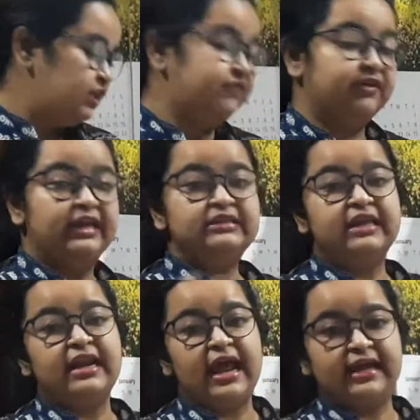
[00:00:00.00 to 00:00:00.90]
wealth
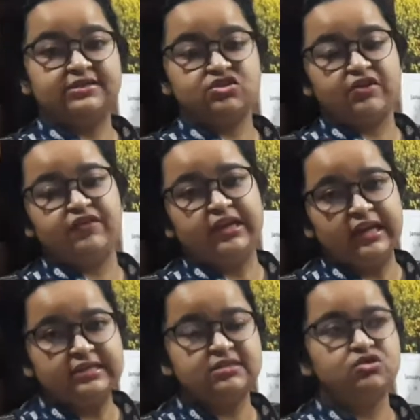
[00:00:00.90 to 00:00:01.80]
and
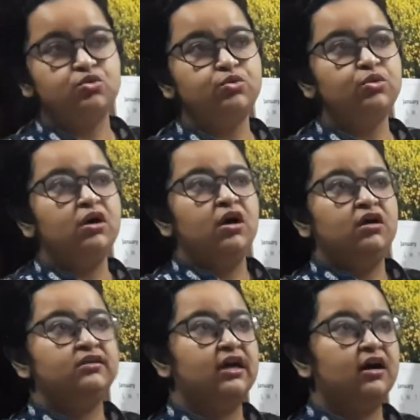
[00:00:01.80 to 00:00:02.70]
extravagance to
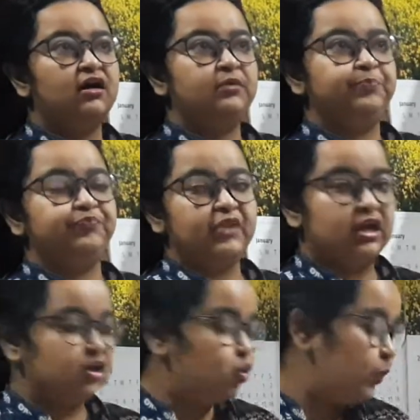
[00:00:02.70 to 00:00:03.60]
the
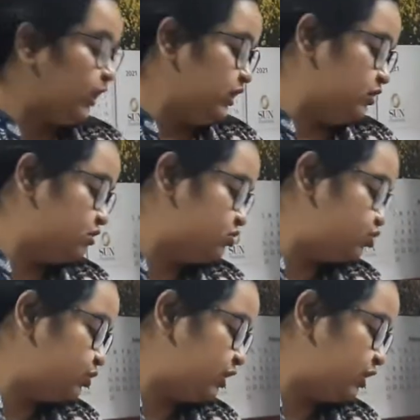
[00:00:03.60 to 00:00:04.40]
queen, to